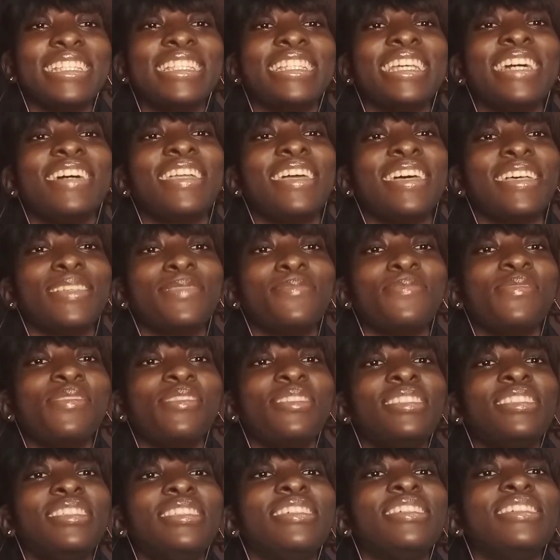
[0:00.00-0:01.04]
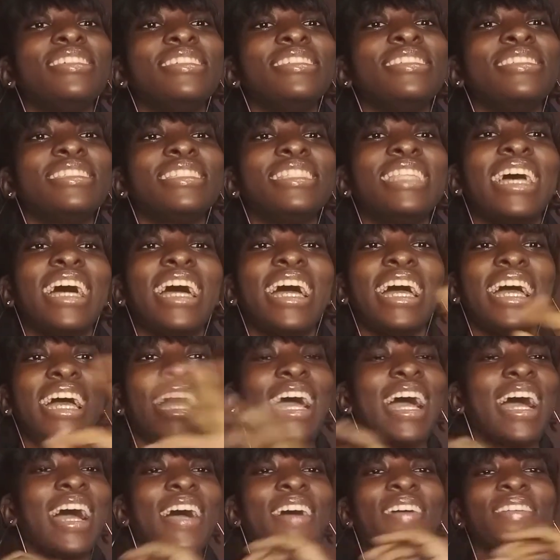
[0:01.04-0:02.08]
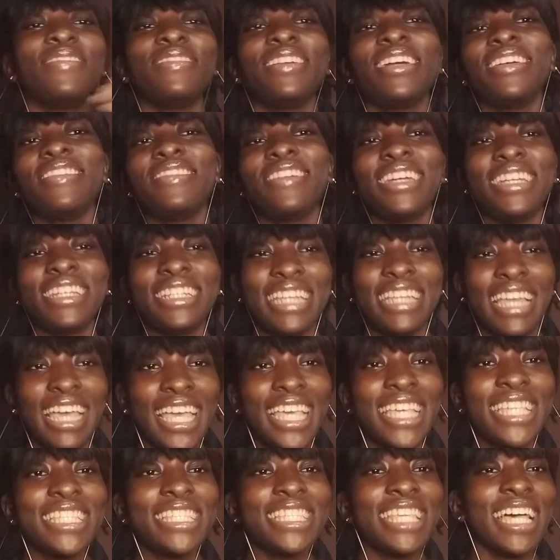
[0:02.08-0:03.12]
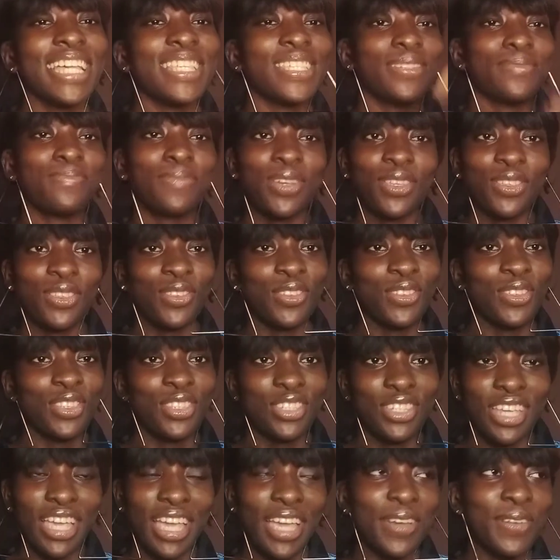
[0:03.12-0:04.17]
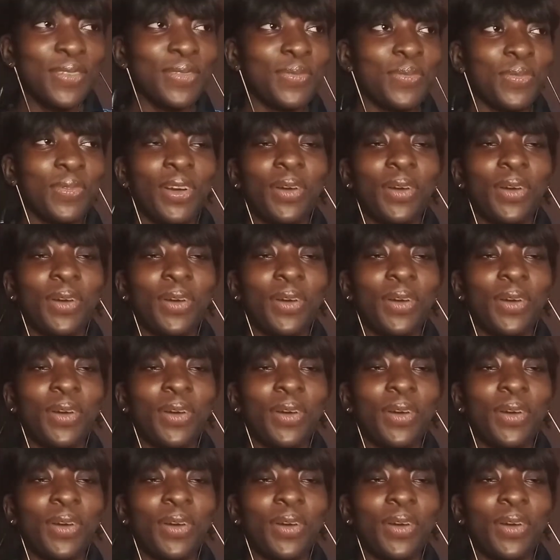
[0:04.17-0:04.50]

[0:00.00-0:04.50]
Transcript: the other experiences that are very, very nice as a pastor's child,